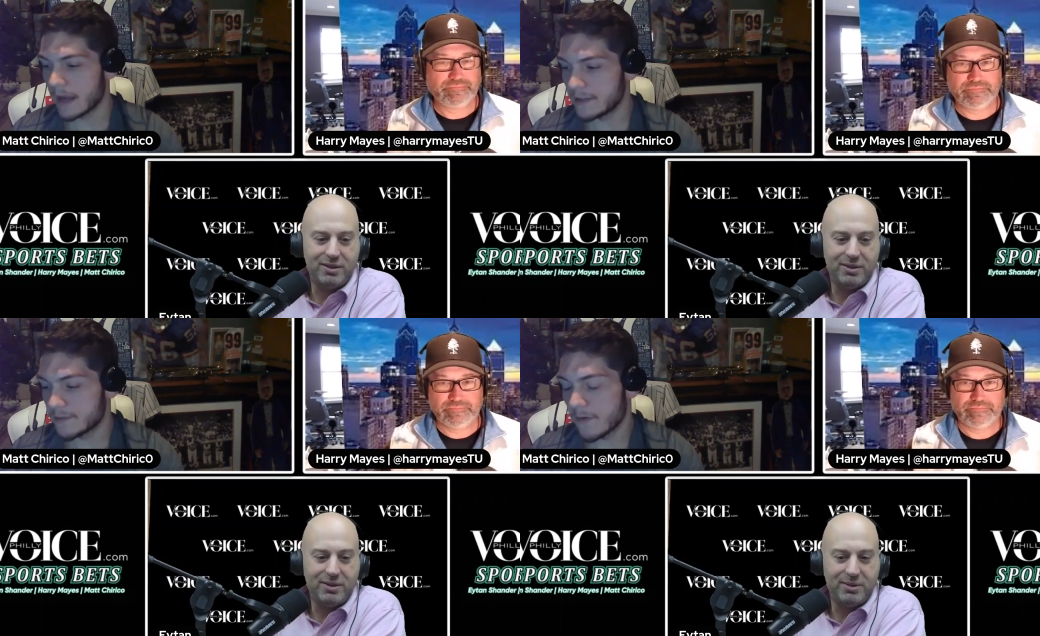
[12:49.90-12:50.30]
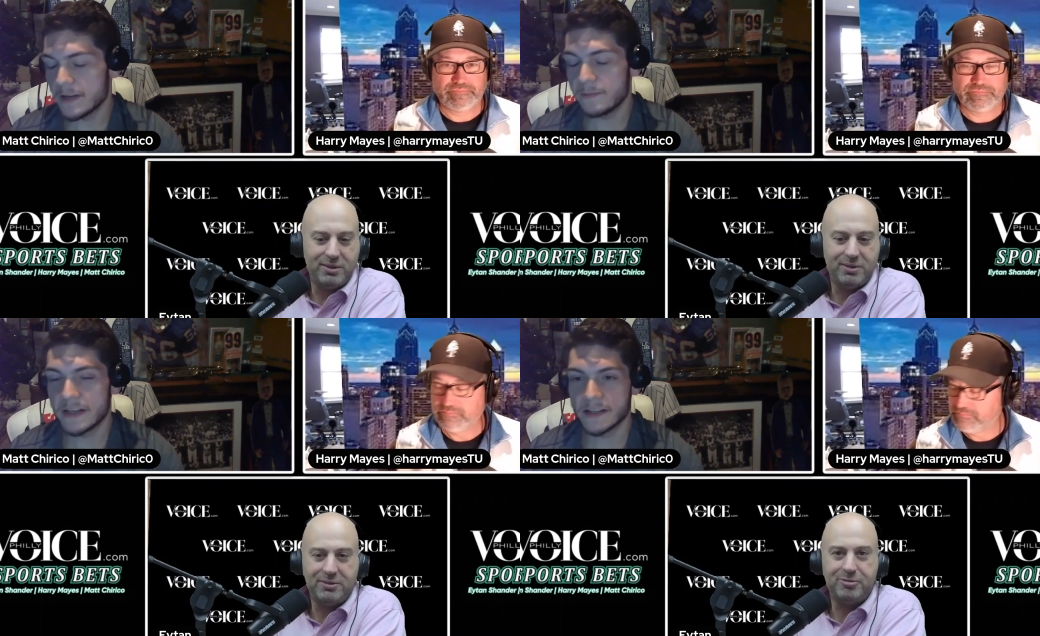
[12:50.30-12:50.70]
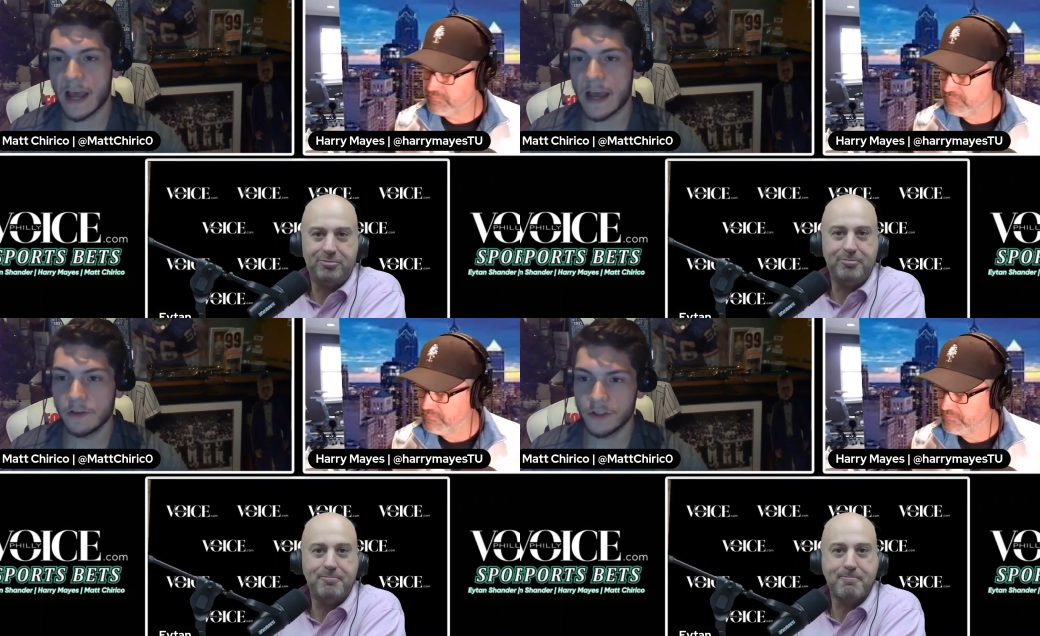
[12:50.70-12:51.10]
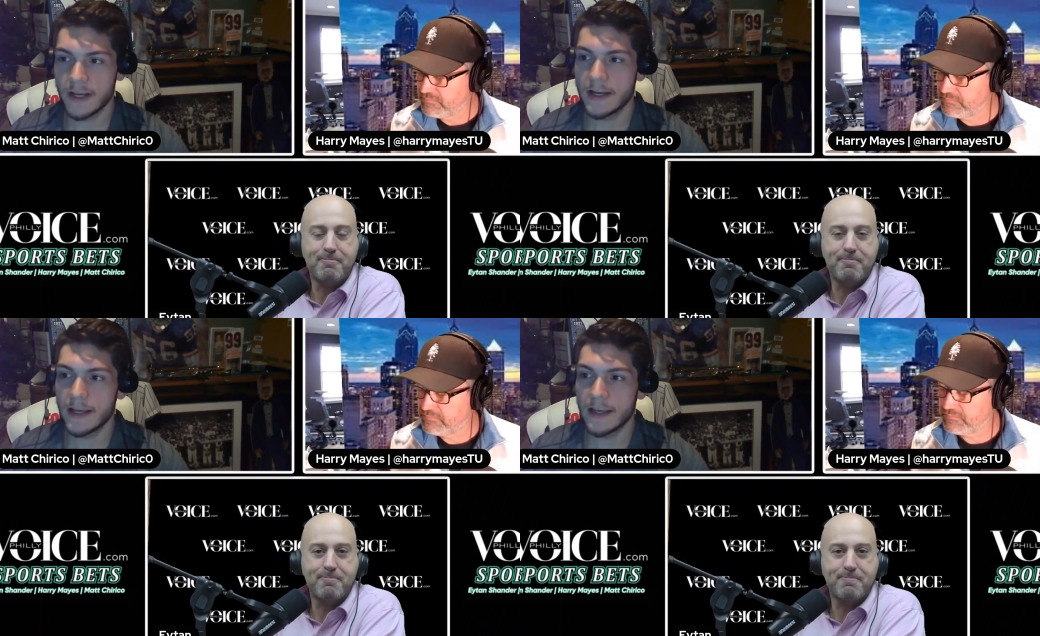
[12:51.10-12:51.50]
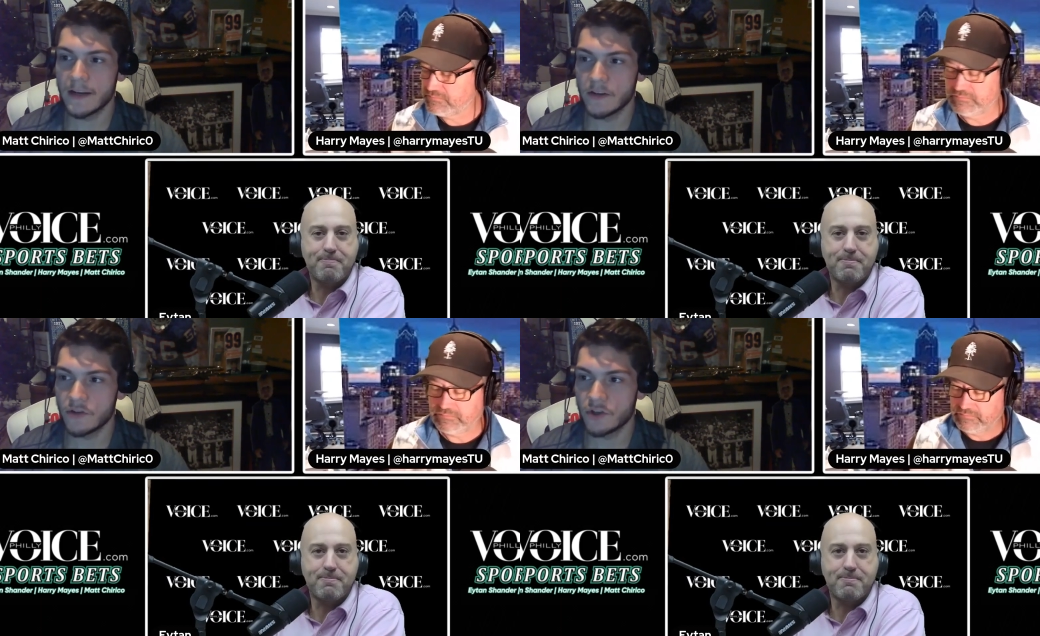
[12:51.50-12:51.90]
Speaker 1: it's funny because Kyle Shanahan
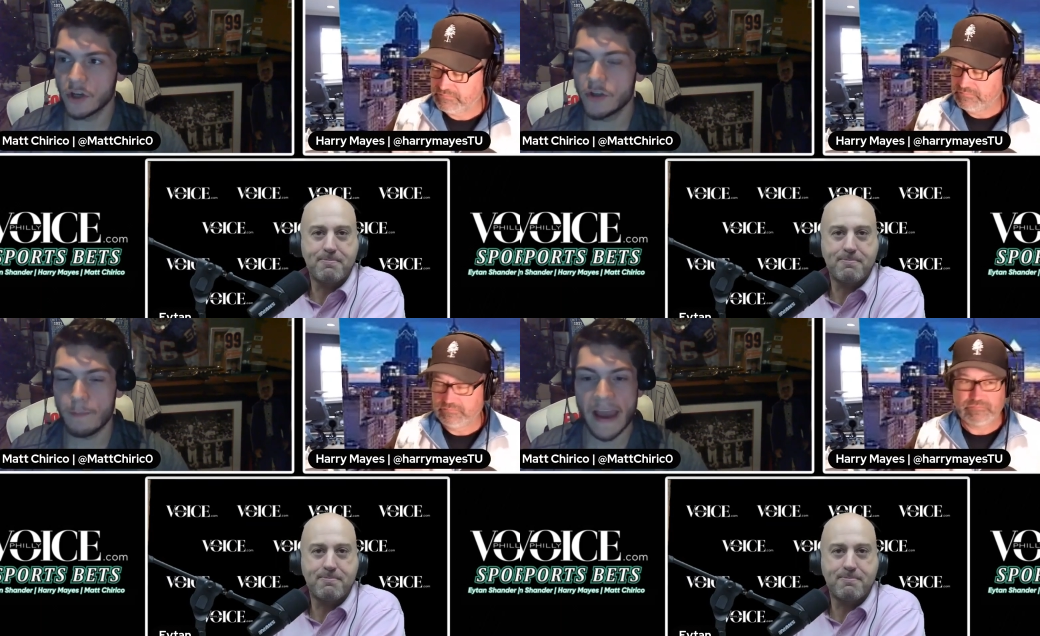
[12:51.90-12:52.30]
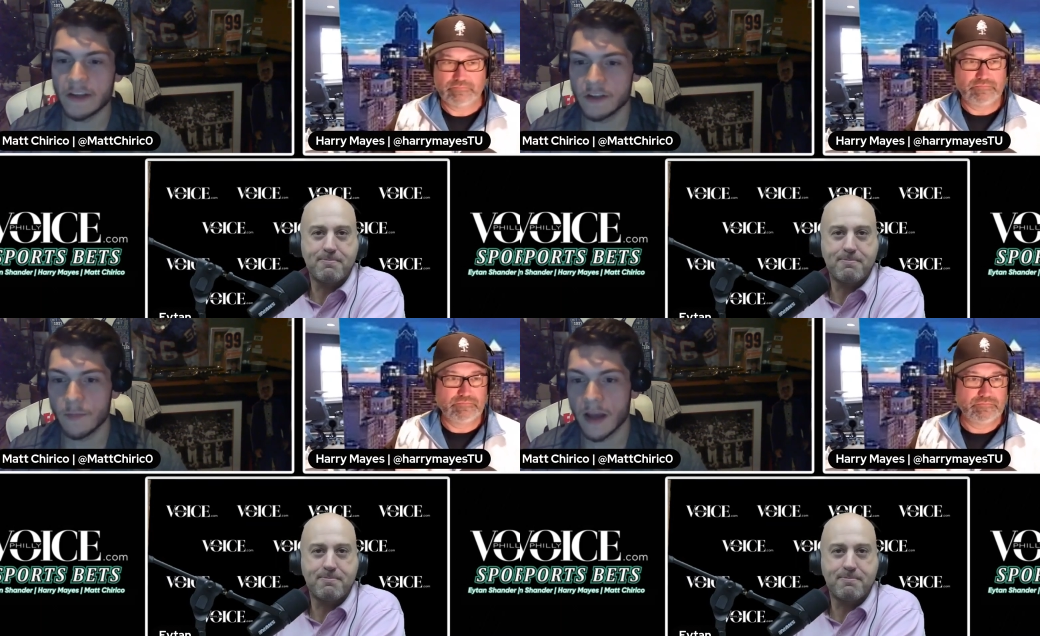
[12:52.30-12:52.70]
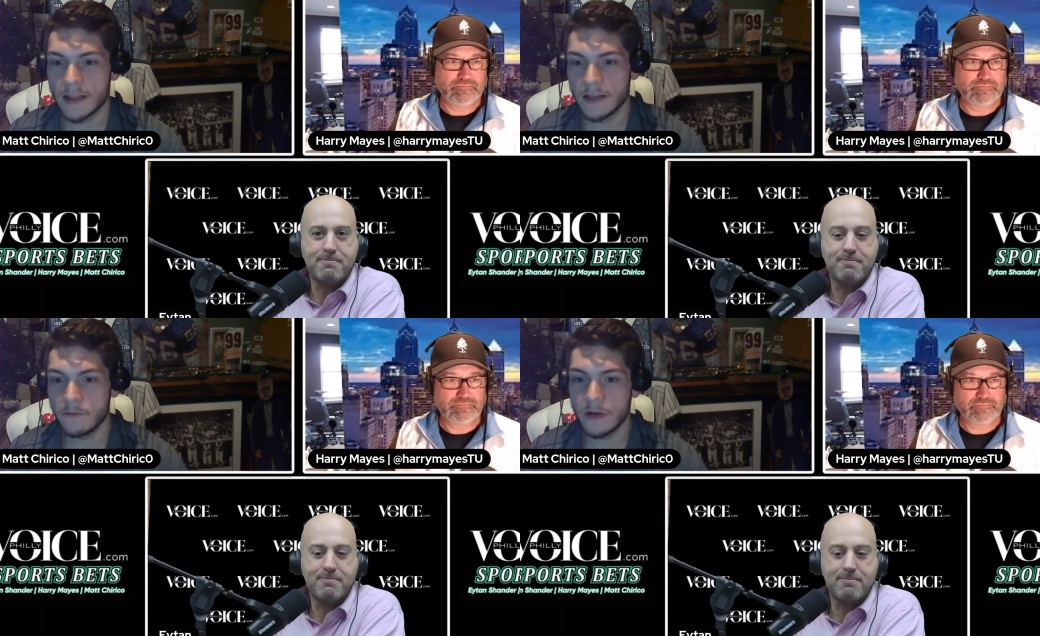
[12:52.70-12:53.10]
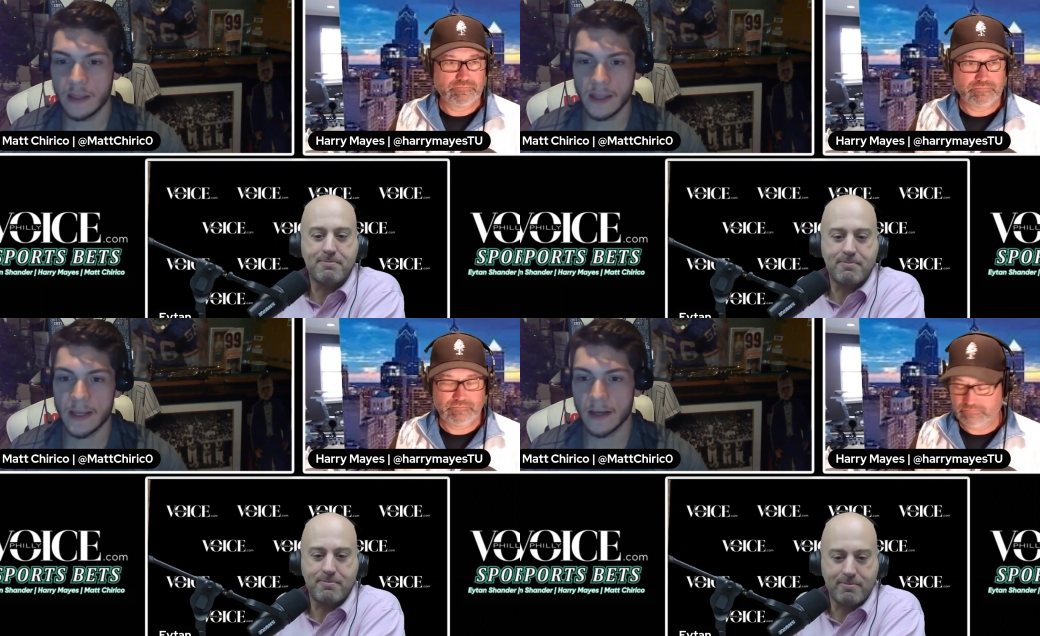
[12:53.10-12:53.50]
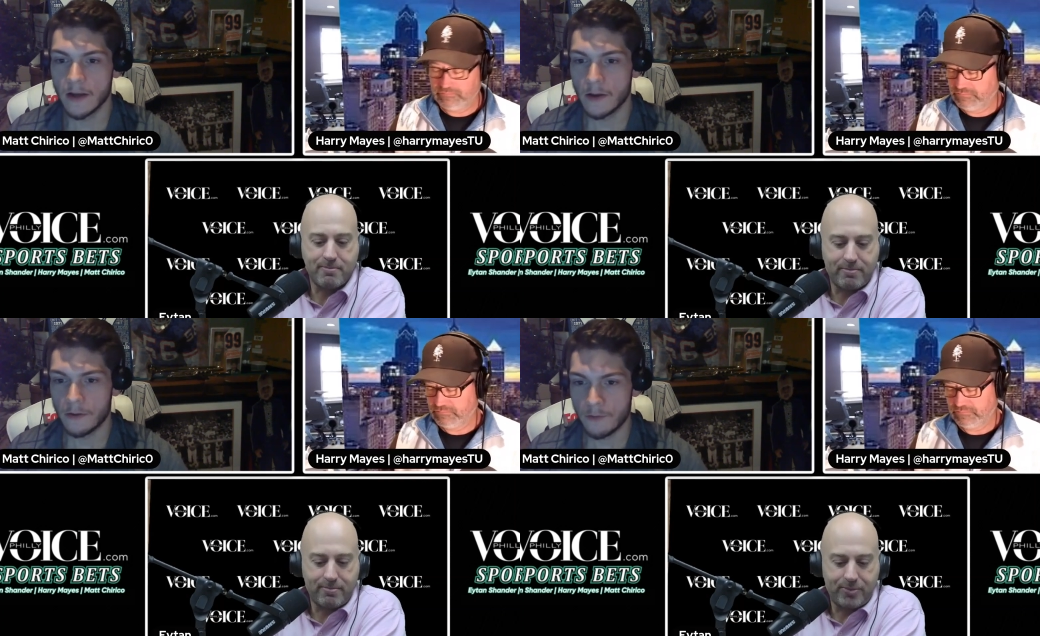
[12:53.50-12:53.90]
is such a mastermind that you would think
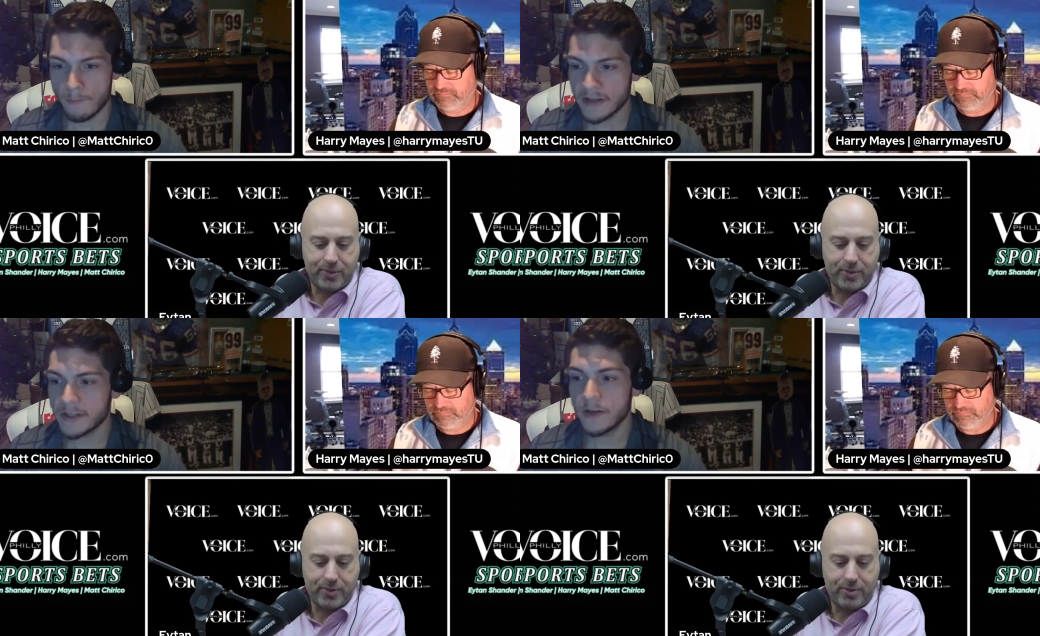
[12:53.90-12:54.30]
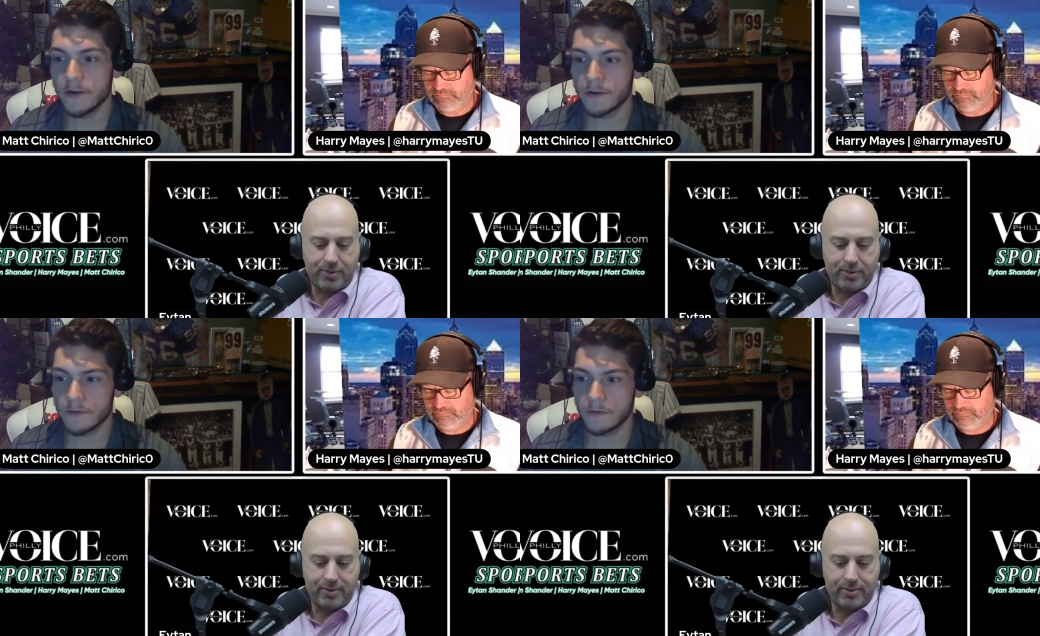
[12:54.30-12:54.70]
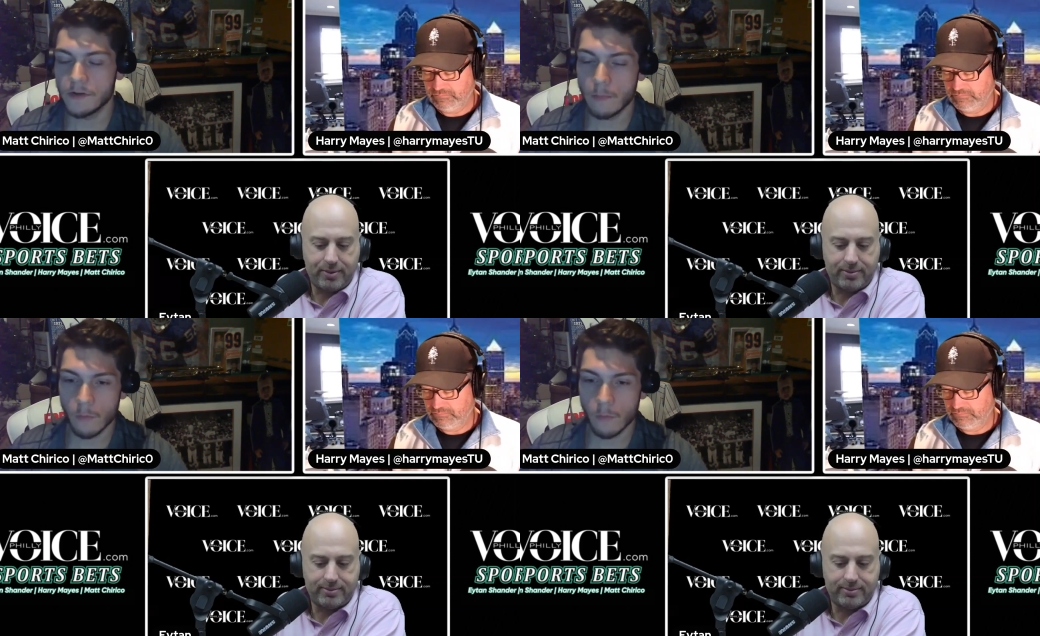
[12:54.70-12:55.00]
missing your number